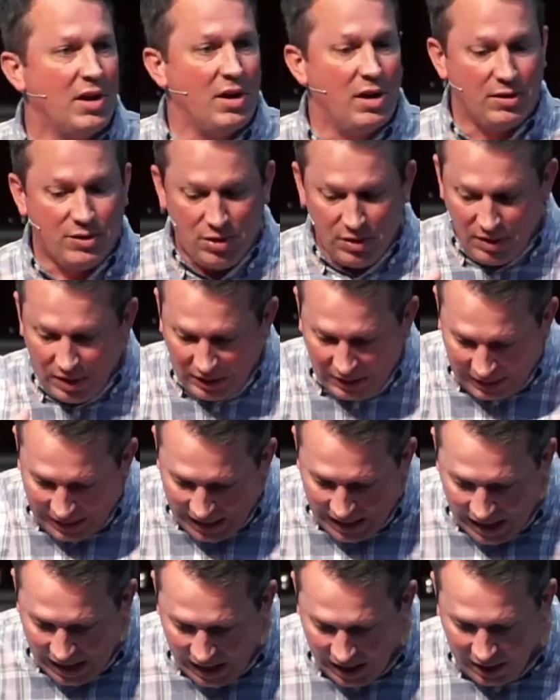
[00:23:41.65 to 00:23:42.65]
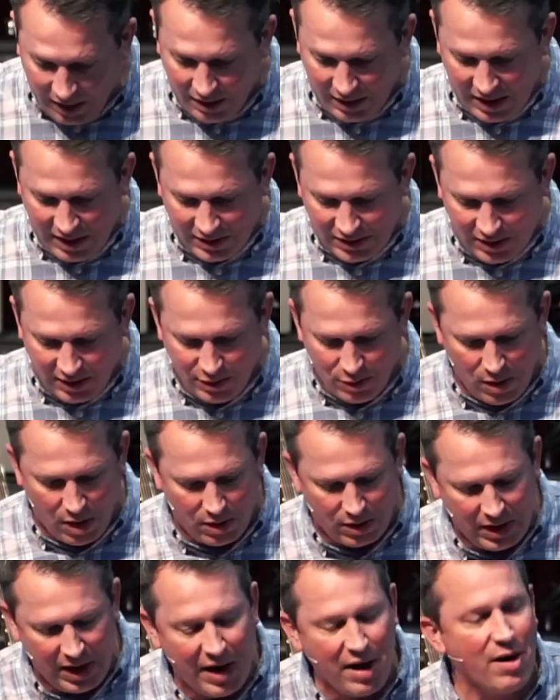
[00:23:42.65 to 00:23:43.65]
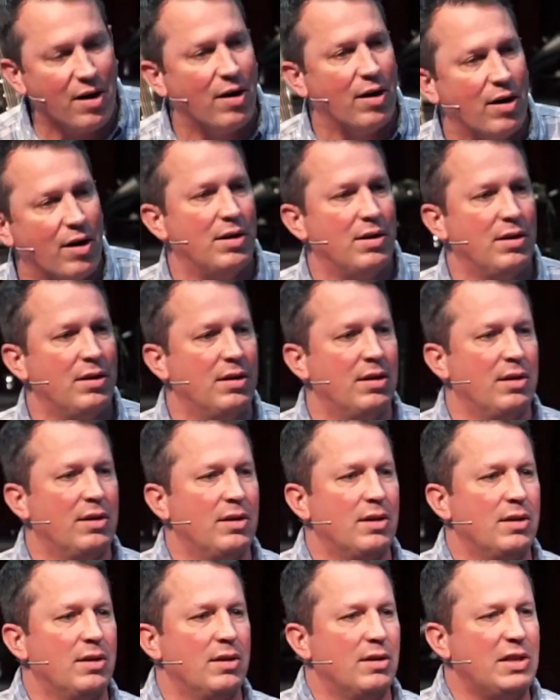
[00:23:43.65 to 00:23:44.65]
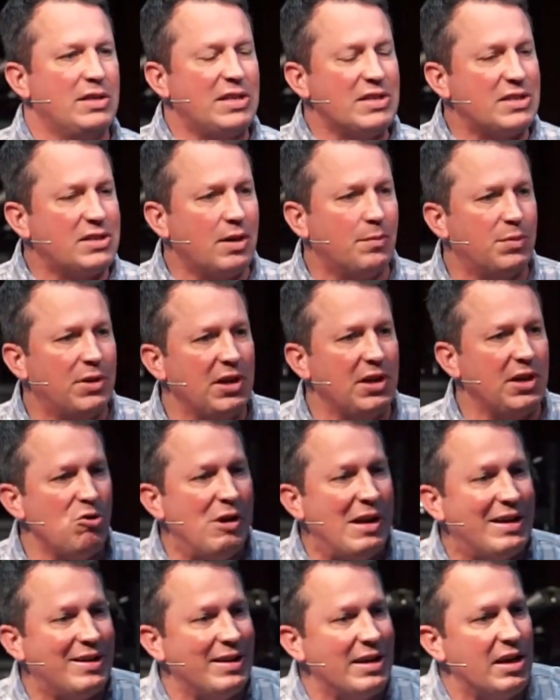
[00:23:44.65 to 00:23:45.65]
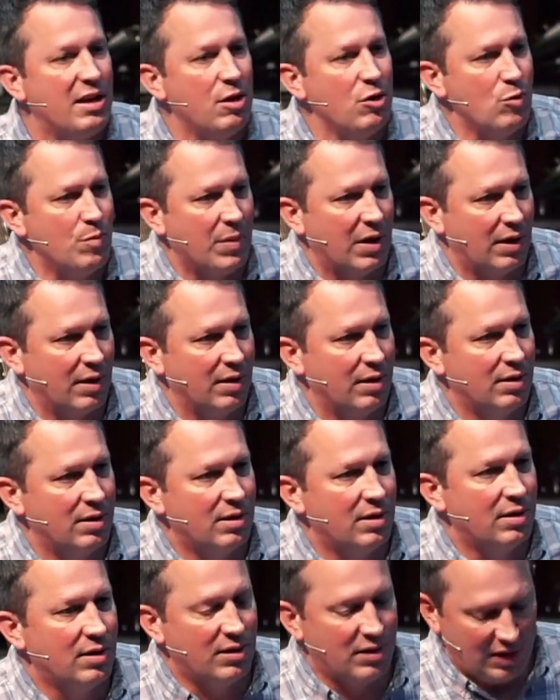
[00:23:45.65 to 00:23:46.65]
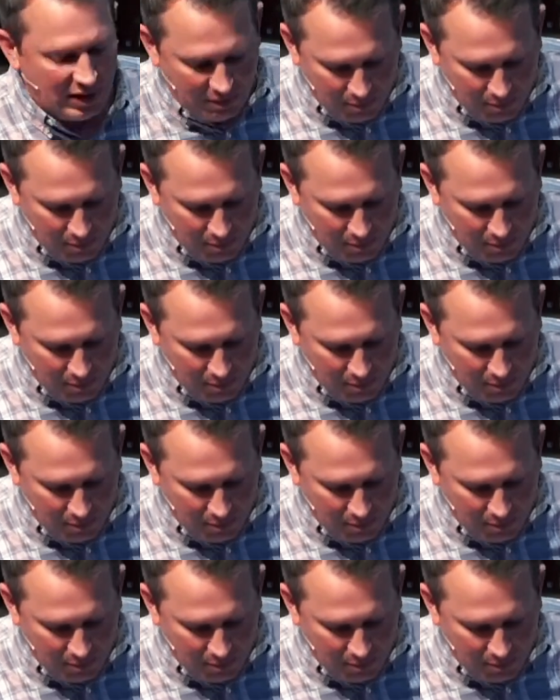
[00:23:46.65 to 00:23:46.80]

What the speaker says: to the land that is under our care. This is something uniquely human. Like